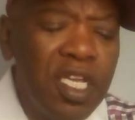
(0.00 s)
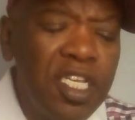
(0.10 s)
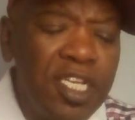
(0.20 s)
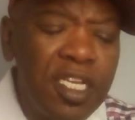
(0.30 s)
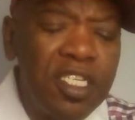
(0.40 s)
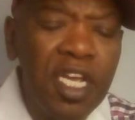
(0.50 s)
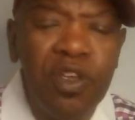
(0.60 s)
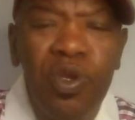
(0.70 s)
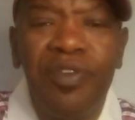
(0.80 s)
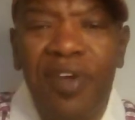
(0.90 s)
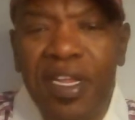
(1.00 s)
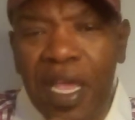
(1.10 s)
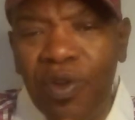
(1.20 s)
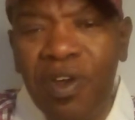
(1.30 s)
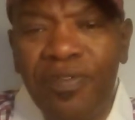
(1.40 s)
He says, yeah, you can write
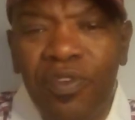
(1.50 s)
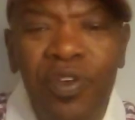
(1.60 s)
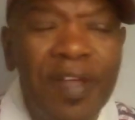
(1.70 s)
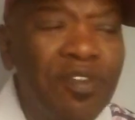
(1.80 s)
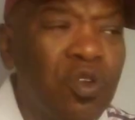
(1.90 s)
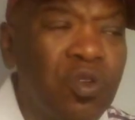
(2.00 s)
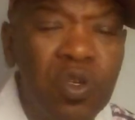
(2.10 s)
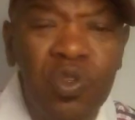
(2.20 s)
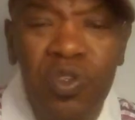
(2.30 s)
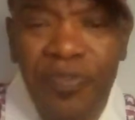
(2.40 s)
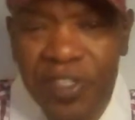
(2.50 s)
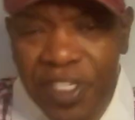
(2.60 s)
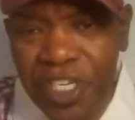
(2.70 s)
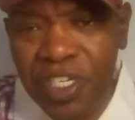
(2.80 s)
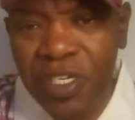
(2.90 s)
that off. All you have to do is go to a
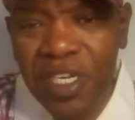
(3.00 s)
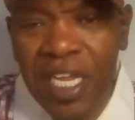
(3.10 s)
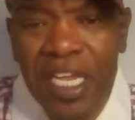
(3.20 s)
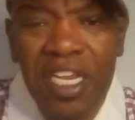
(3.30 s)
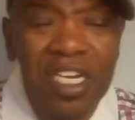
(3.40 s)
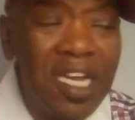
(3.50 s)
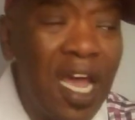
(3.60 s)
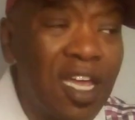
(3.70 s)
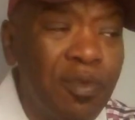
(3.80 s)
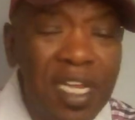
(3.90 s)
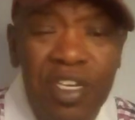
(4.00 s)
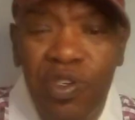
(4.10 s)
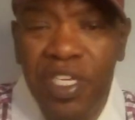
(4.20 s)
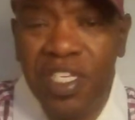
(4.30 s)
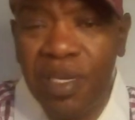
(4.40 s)
physician and get a document that
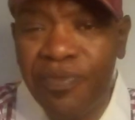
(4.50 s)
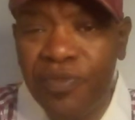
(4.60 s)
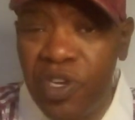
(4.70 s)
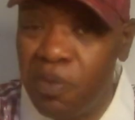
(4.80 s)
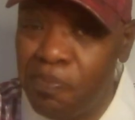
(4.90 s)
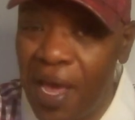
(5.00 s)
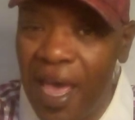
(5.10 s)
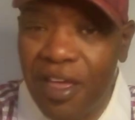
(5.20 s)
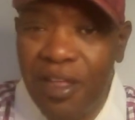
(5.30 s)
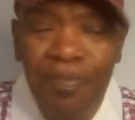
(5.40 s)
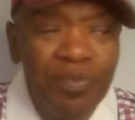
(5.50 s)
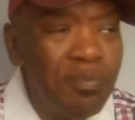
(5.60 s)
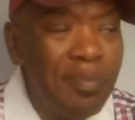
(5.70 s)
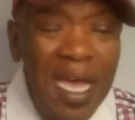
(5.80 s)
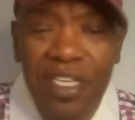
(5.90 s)
you need something for your back.
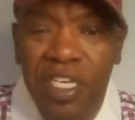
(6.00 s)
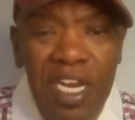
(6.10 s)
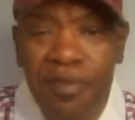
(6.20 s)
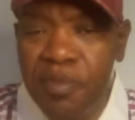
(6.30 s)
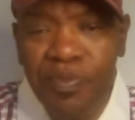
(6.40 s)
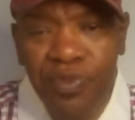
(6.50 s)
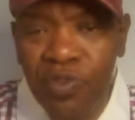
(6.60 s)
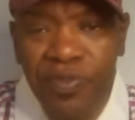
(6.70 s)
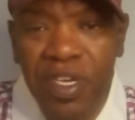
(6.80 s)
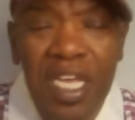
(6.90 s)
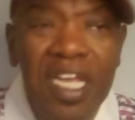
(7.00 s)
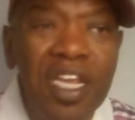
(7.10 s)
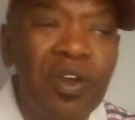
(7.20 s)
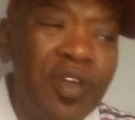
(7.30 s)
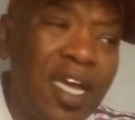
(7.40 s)
Backs can never be proven.
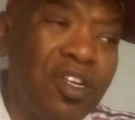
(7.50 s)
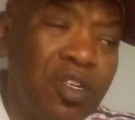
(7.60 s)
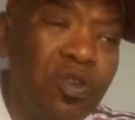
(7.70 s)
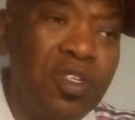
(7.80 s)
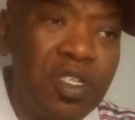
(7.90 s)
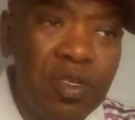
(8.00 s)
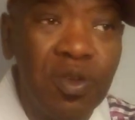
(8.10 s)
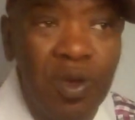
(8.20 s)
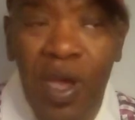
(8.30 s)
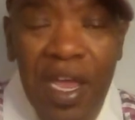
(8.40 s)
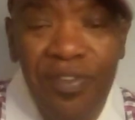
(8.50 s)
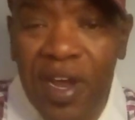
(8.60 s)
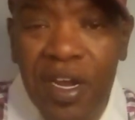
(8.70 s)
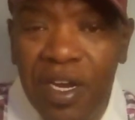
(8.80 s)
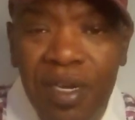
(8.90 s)
And all you got to do is go ahead and
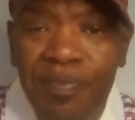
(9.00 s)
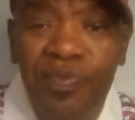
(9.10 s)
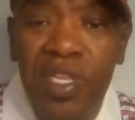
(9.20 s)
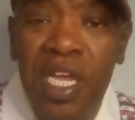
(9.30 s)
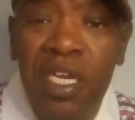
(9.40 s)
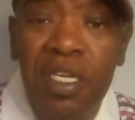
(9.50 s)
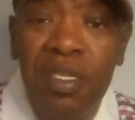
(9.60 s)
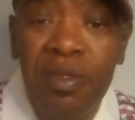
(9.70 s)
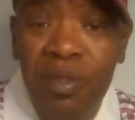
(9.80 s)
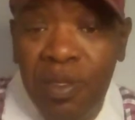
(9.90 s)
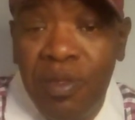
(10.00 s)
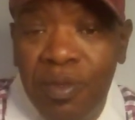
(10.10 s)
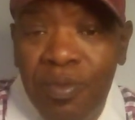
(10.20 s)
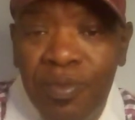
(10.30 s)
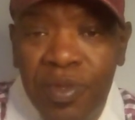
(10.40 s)
write it up, and
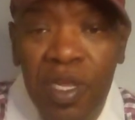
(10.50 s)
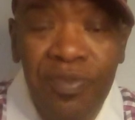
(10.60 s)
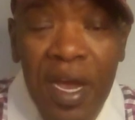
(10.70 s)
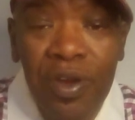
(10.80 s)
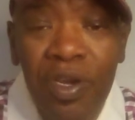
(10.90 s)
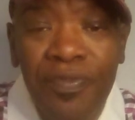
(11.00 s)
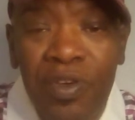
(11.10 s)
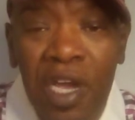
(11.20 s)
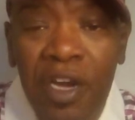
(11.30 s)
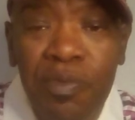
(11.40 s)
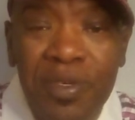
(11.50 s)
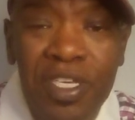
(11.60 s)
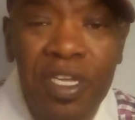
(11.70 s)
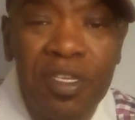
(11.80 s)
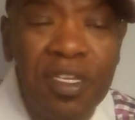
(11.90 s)
they'll write it off for you
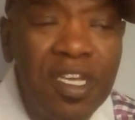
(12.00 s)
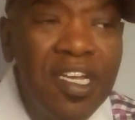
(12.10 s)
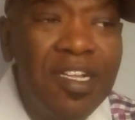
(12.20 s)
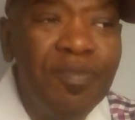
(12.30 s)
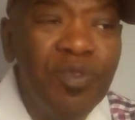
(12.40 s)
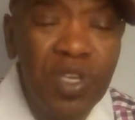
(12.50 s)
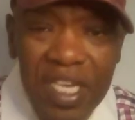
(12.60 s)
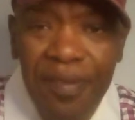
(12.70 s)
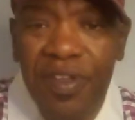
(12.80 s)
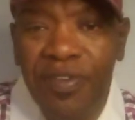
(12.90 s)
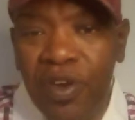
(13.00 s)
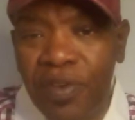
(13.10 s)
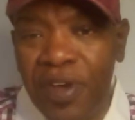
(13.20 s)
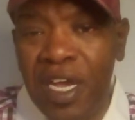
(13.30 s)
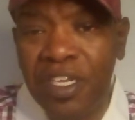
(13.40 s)
100%. You can definitely write
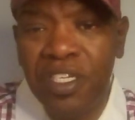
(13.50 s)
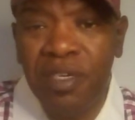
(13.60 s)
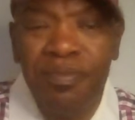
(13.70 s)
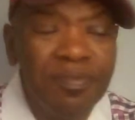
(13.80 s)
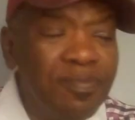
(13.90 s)
off a hot tub.